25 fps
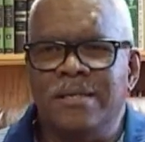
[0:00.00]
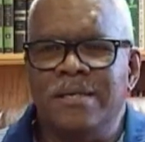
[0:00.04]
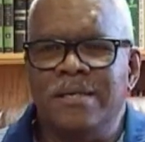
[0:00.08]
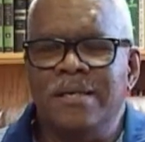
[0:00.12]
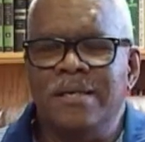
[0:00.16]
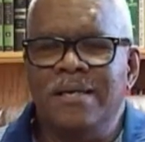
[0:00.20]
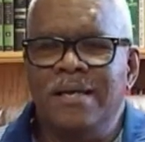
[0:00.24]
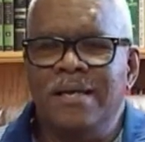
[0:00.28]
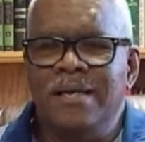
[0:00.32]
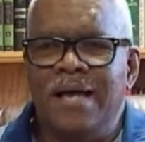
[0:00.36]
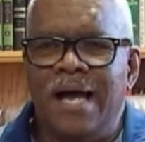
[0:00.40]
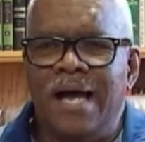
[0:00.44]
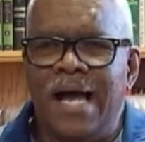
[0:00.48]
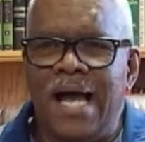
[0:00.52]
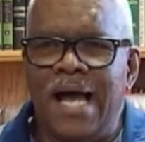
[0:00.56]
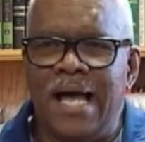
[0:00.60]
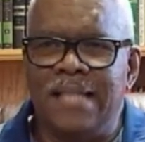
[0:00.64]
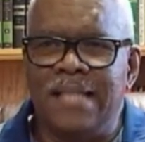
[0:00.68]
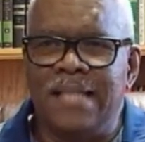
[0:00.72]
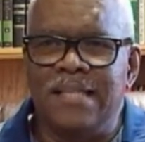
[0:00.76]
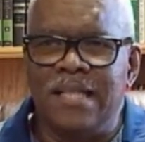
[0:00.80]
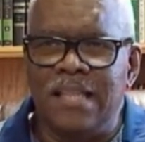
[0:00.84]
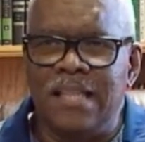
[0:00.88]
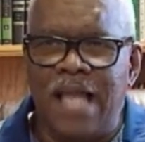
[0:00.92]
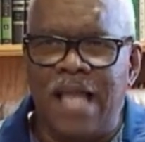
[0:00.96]
and the
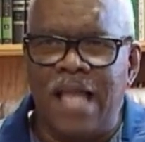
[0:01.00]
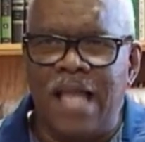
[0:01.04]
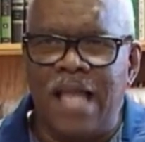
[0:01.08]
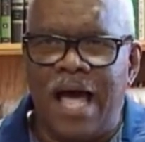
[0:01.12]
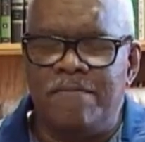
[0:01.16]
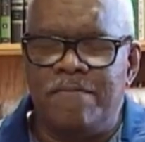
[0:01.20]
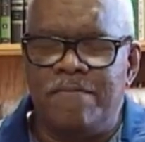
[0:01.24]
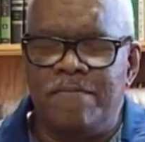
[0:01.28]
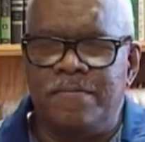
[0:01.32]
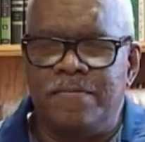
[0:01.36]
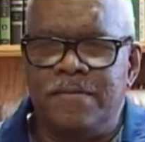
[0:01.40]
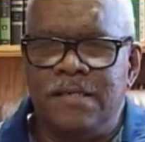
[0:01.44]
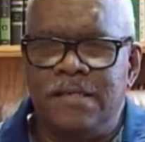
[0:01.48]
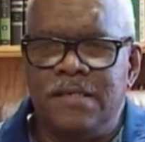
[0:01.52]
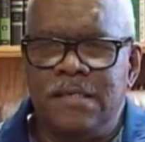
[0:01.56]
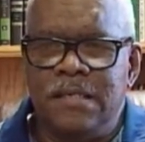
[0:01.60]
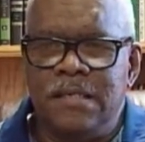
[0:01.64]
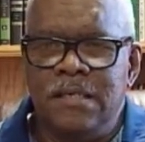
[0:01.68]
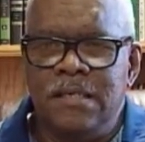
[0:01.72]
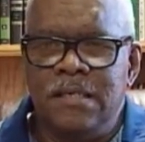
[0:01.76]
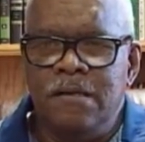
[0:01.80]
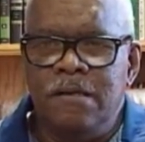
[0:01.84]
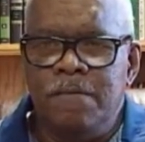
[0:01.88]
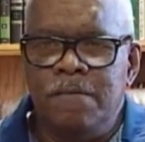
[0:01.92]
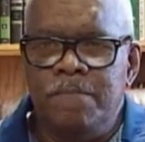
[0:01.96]
life.
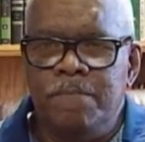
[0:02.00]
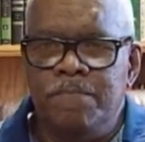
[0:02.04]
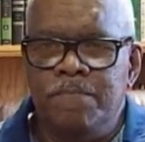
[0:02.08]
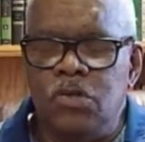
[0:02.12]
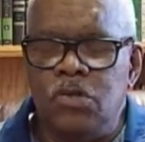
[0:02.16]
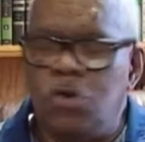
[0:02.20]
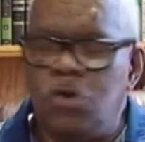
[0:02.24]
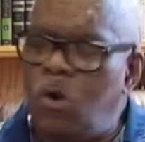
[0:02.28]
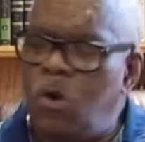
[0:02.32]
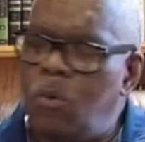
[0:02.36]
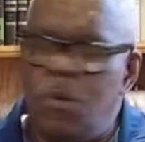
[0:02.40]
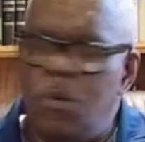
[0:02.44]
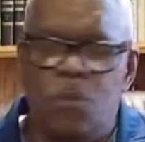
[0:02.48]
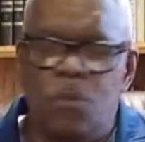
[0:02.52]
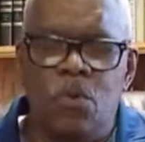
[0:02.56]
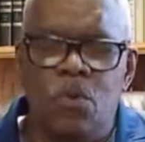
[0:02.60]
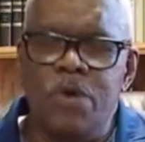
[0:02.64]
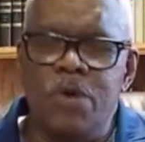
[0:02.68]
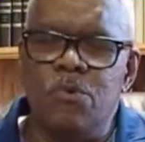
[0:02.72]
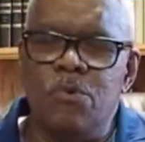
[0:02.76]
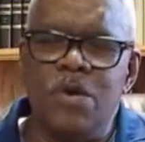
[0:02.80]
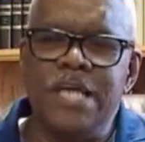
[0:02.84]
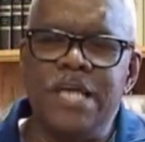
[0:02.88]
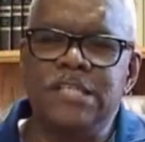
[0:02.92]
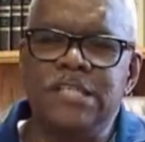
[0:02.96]
You know, when we read
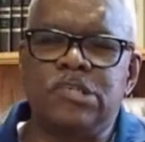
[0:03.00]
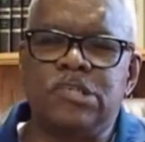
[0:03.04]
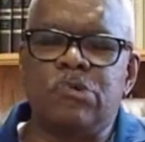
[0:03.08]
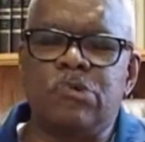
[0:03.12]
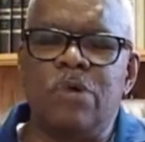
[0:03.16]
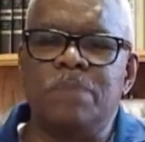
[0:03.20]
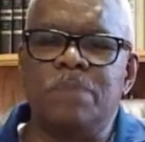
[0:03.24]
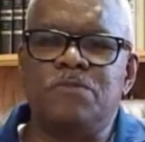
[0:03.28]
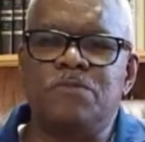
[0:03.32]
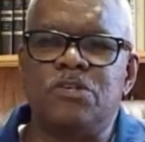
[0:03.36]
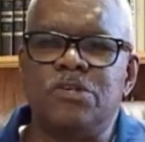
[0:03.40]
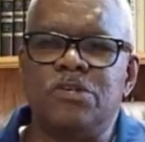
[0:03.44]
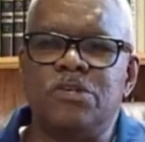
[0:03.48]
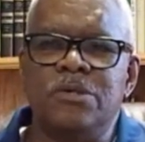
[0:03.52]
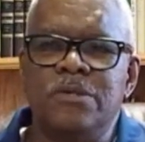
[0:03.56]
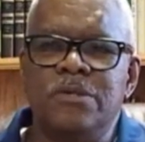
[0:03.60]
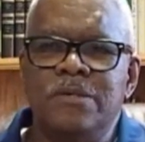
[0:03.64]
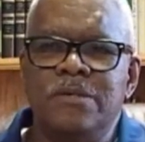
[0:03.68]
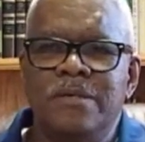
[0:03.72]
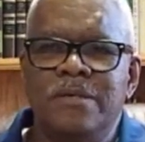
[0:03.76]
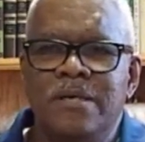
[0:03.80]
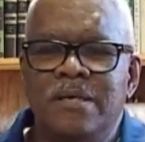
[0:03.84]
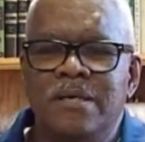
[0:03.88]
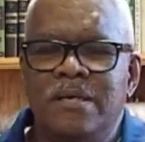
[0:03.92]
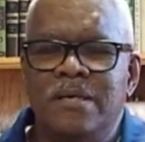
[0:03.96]
scripture,
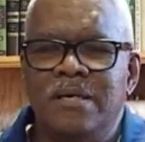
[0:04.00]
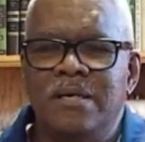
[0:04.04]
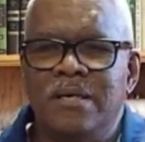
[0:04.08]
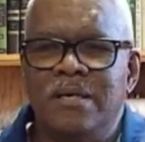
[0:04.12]
we